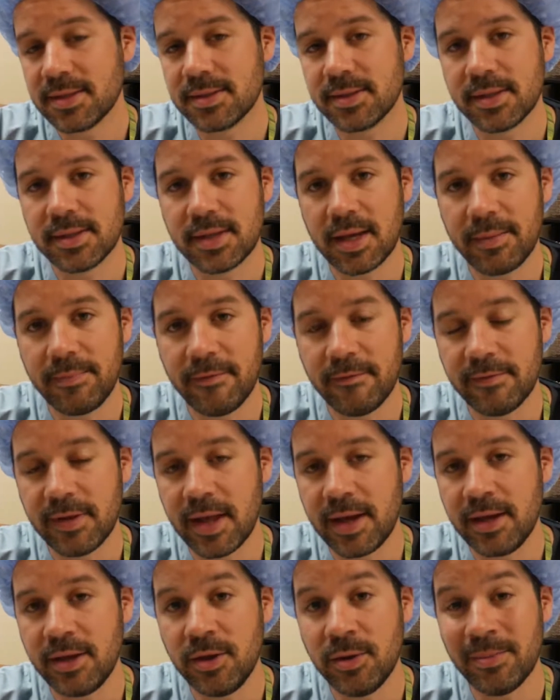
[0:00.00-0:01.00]
is the type of
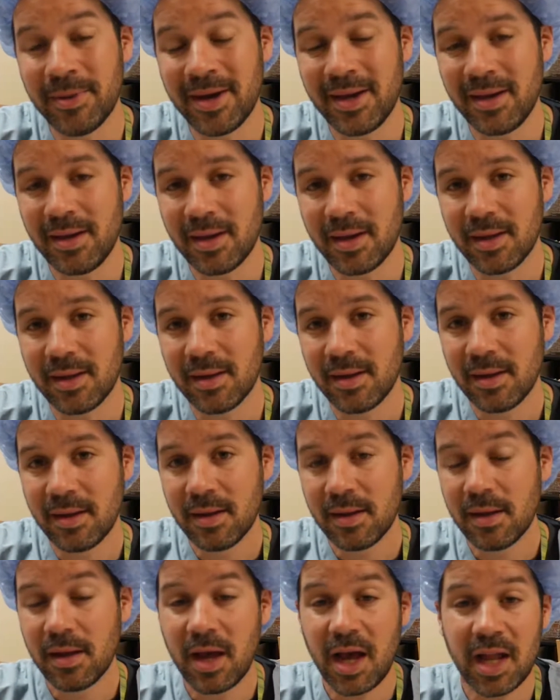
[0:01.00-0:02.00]
light you might get
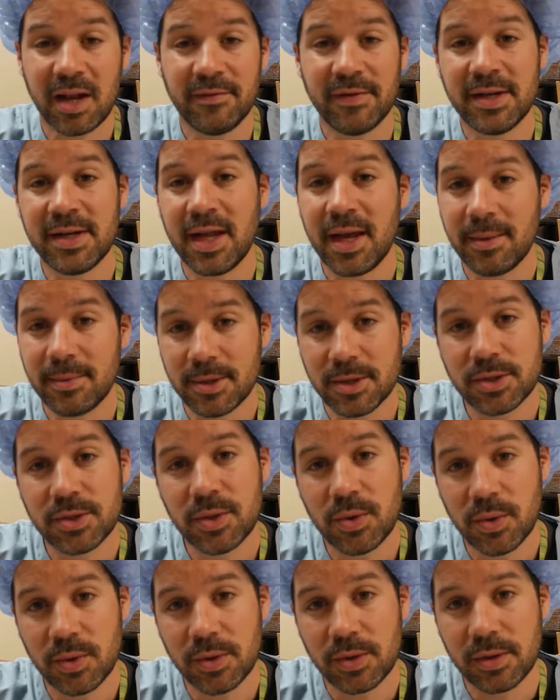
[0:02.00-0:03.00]
out of a damaged
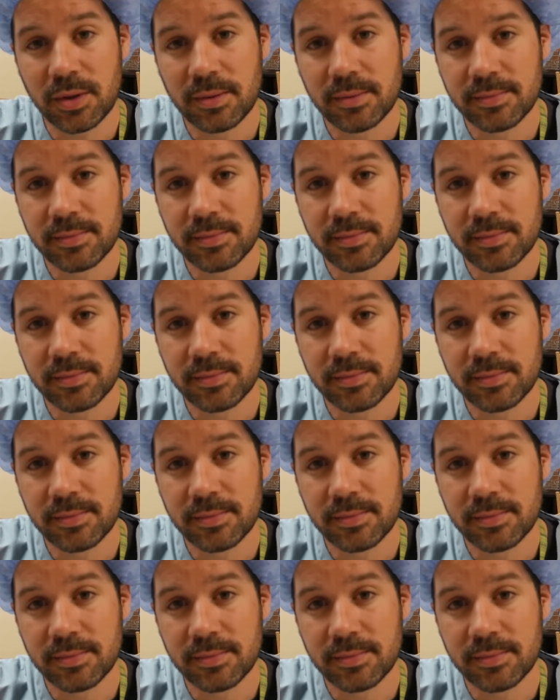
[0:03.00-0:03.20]
cord.